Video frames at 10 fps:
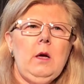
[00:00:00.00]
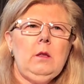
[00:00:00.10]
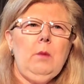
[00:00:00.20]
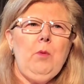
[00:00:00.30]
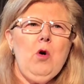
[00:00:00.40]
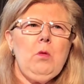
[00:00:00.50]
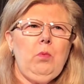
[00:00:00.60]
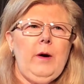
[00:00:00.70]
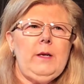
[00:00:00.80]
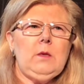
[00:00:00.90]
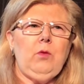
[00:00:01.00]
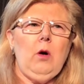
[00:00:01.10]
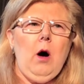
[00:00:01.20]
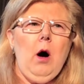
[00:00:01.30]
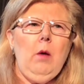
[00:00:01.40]
the birthplace
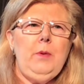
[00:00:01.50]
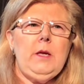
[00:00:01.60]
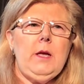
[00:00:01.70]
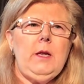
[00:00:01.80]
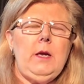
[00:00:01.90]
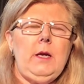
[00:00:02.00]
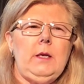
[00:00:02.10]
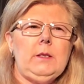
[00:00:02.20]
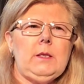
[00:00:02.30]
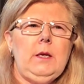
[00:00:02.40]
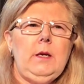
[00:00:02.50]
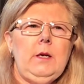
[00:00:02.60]
for all beginnings,